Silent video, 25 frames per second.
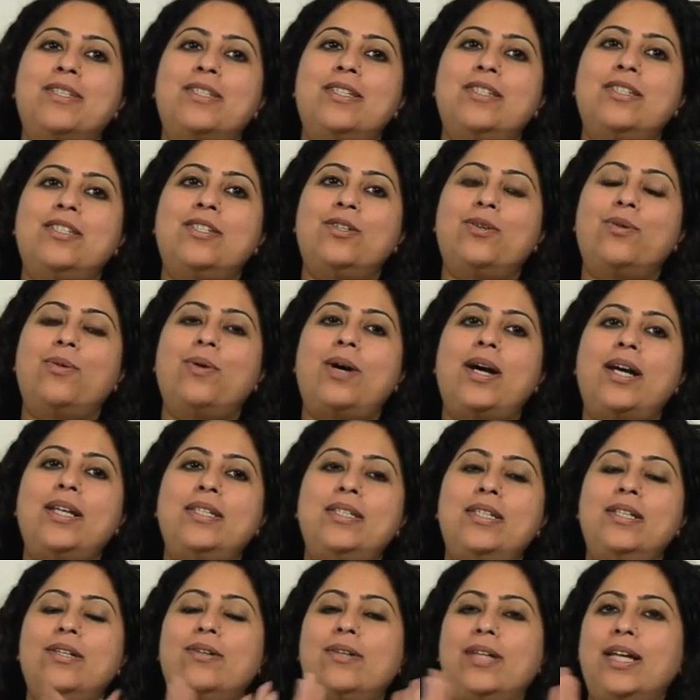so I
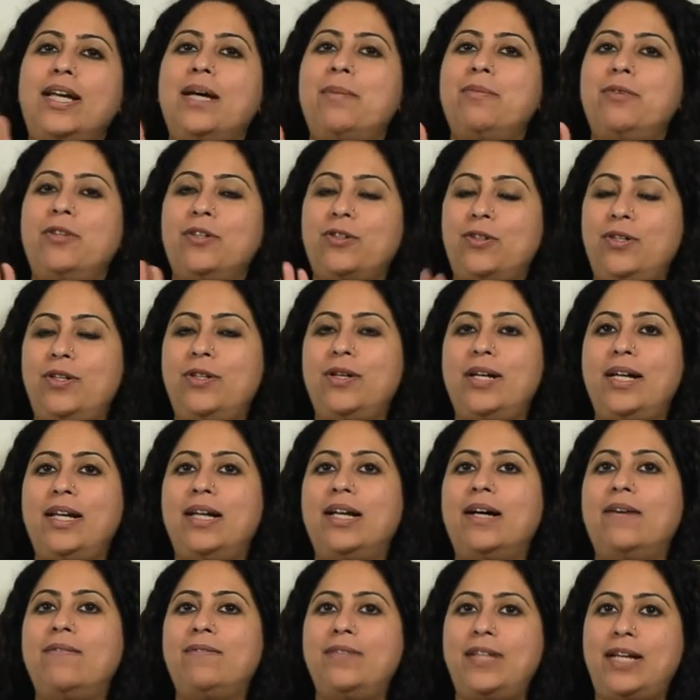said, okay, I'm not going to
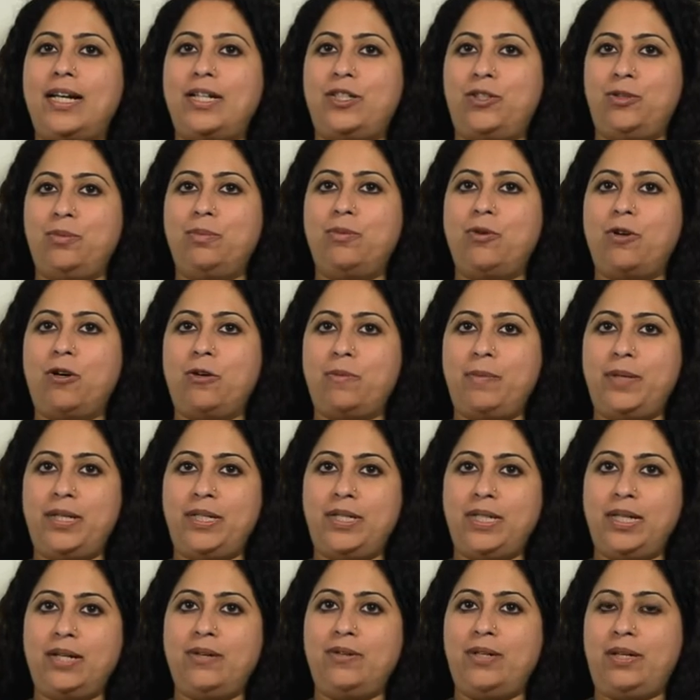allow that to bog me
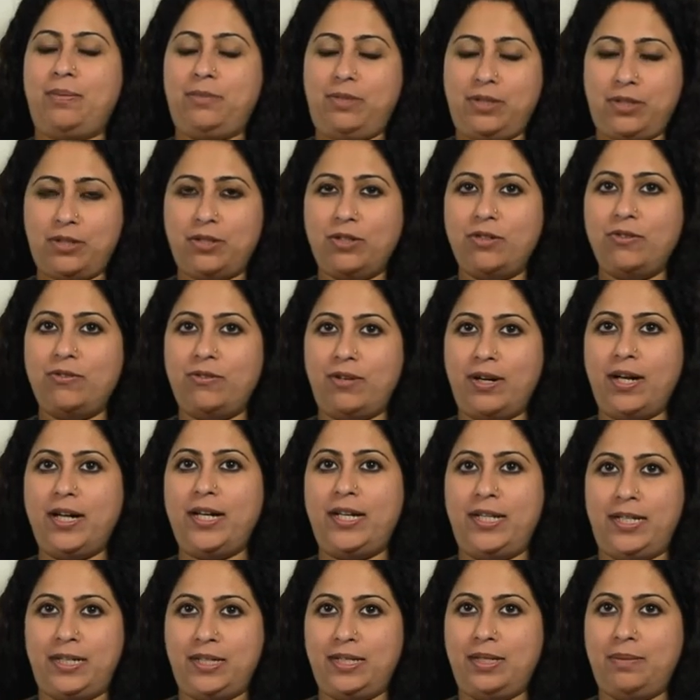down. I'm just going to
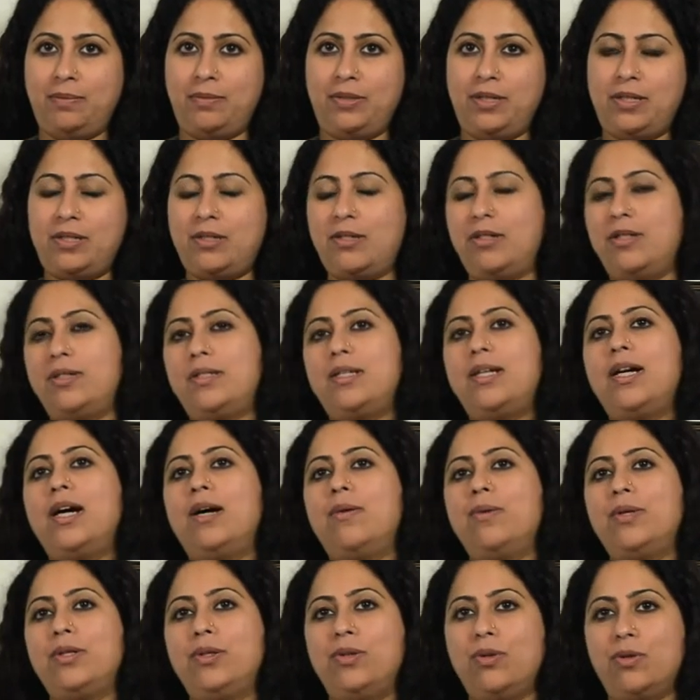write, and I'm just going to see
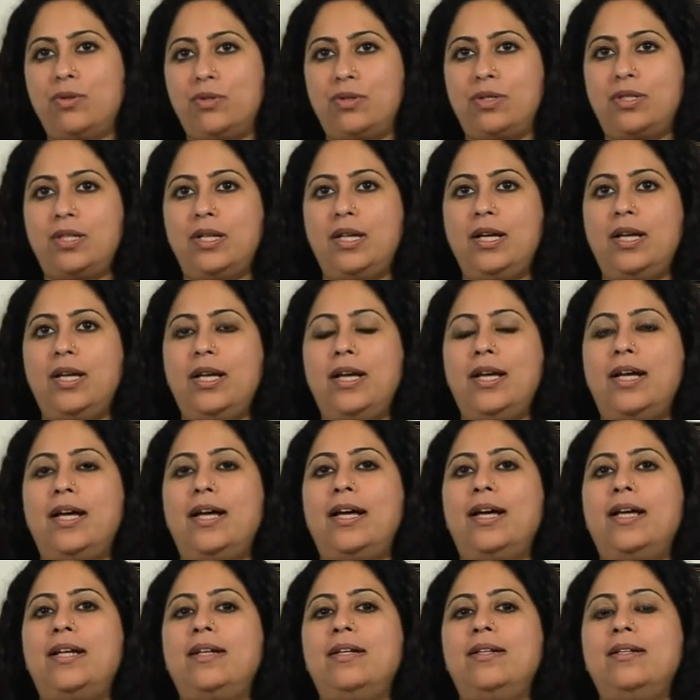how it goes.
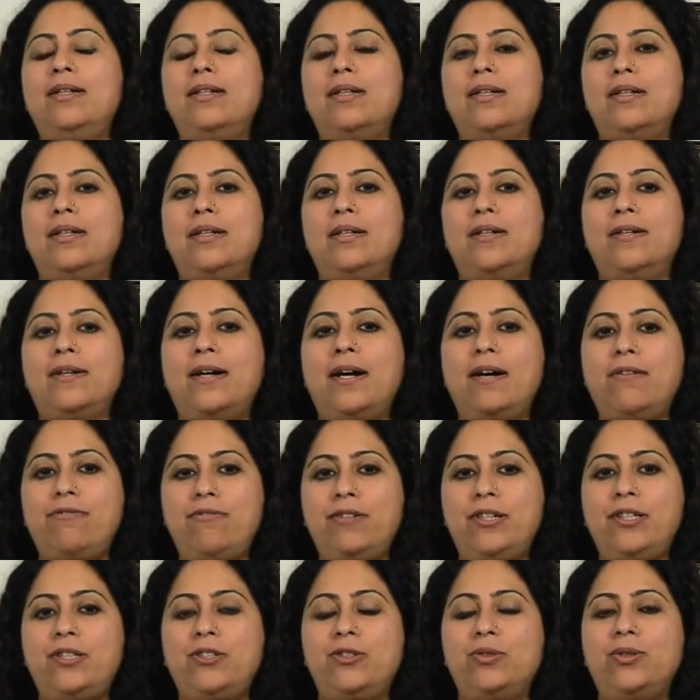And
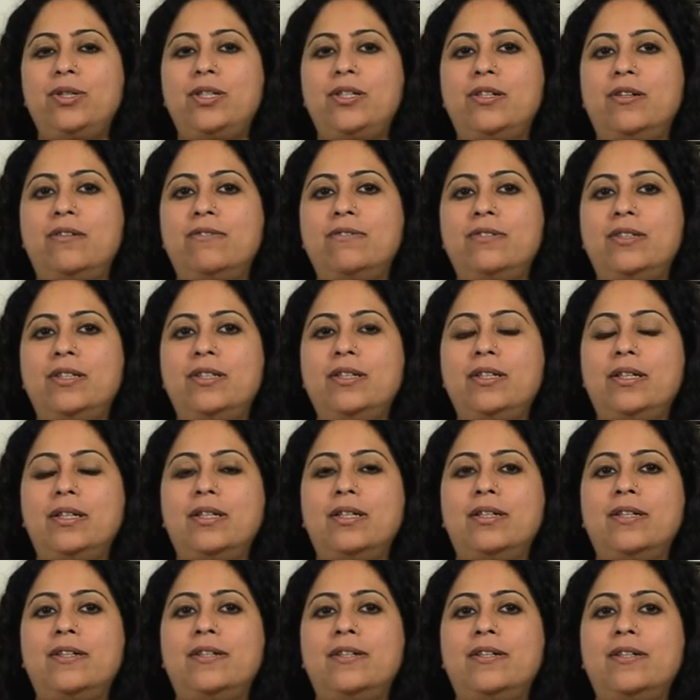halfway through the novel,
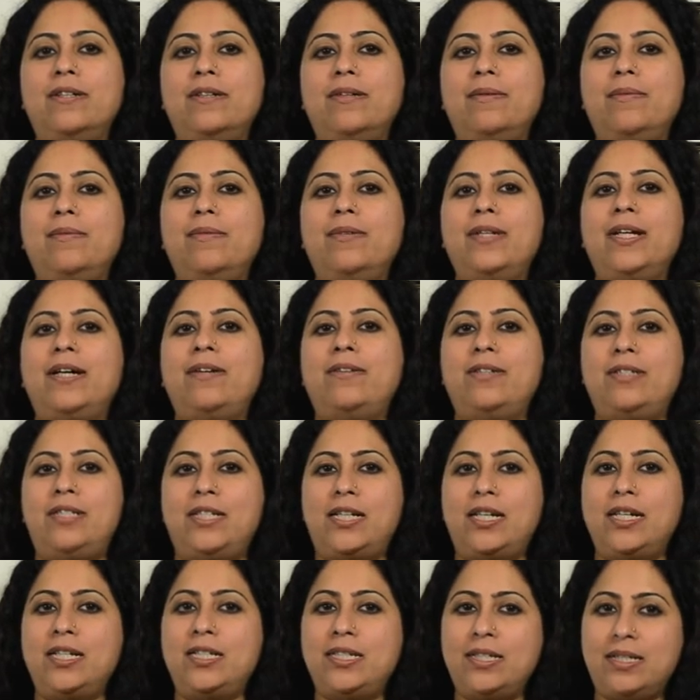when I
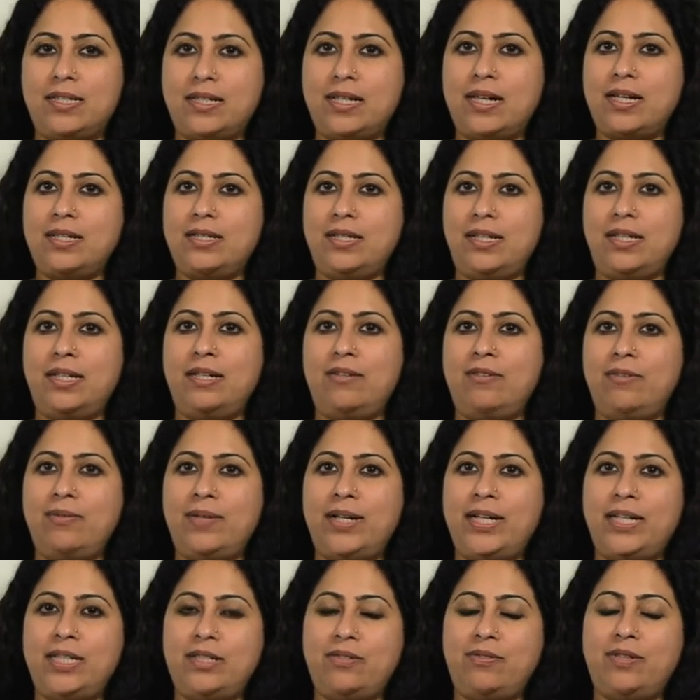started discussing it with
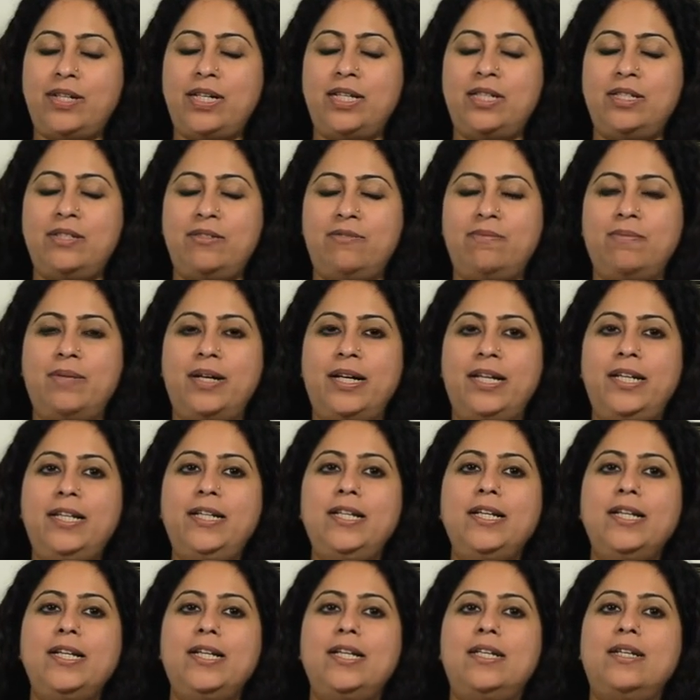various friends of mine,
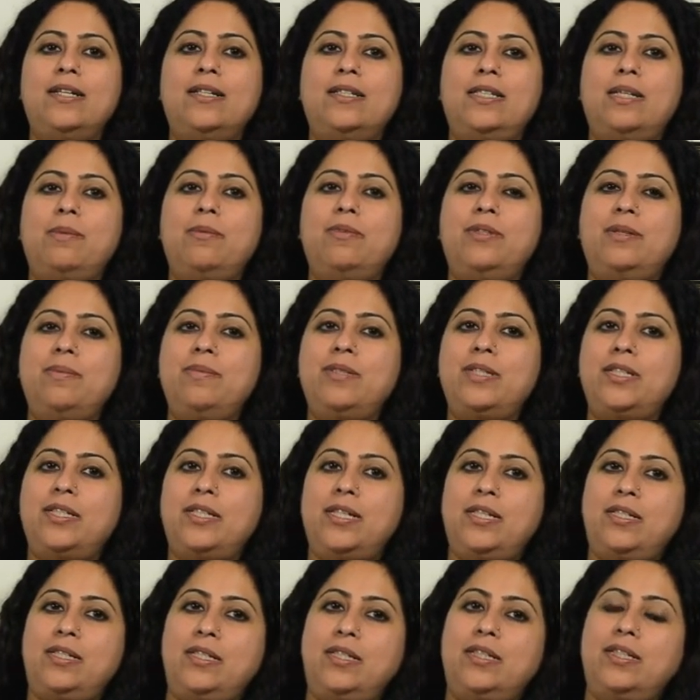some of them
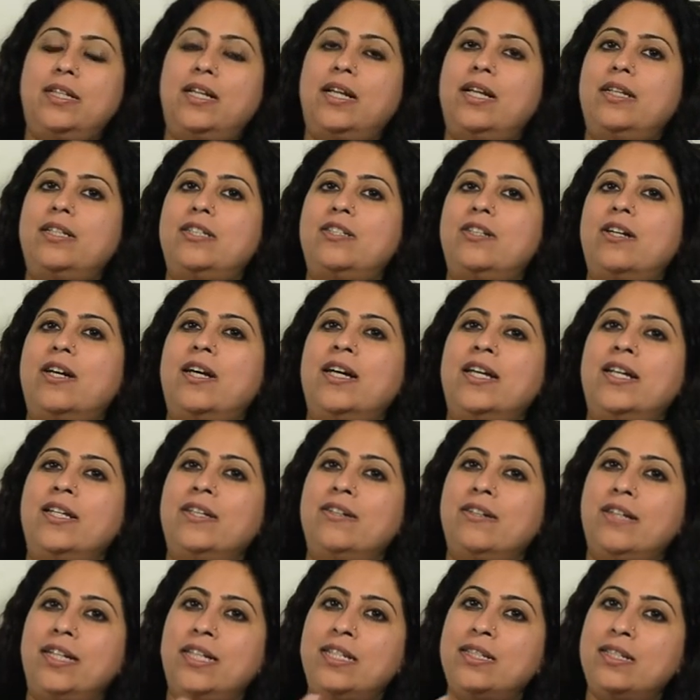suggested that I try
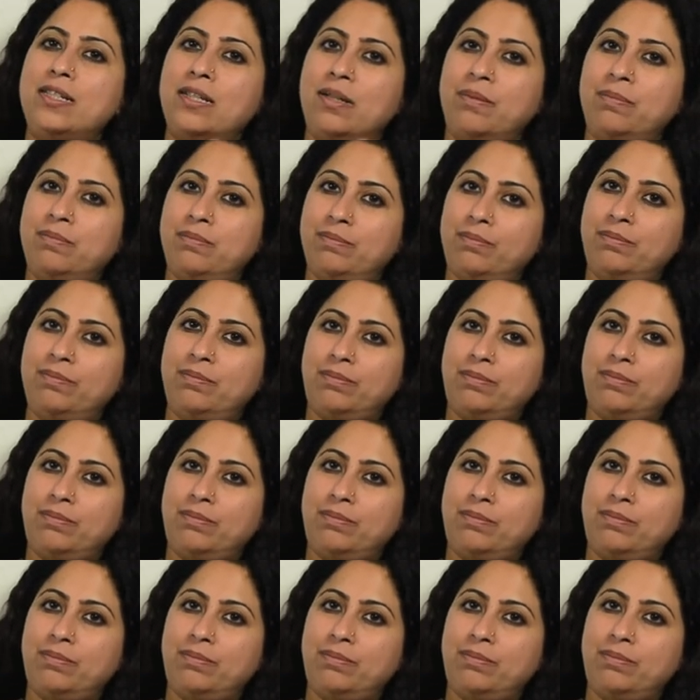and read some,